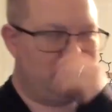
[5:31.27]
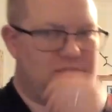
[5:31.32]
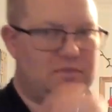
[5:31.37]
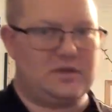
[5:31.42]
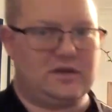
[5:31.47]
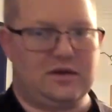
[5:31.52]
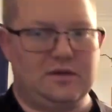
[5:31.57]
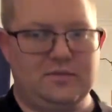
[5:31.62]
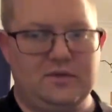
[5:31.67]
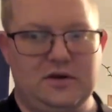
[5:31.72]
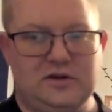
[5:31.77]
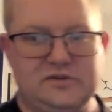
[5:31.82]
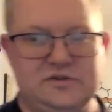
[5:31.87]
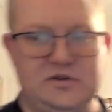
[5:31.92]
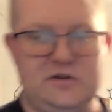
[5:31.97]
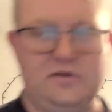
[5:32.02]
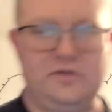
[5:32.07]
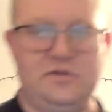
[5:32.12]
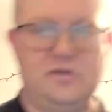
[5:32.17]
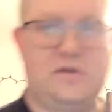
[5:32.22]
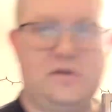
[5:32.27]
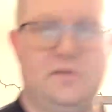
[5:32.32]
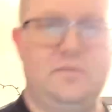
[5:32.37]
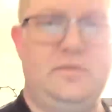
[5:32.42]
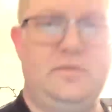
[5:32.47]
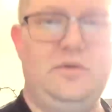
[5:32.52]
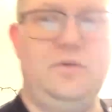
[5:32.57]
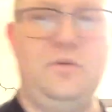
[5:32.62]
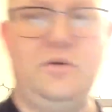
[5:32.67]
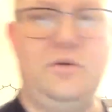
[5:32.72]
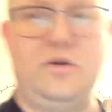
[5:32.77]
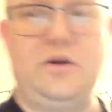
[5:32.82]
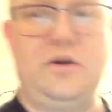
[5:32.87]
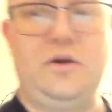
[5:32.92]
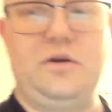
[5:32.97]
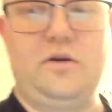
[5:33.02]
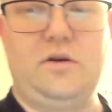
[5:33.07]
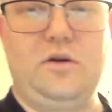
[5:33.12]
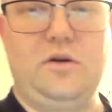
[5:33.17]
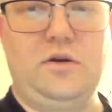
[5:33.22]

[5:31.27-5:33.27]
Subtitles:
I'm going to turn the computer here.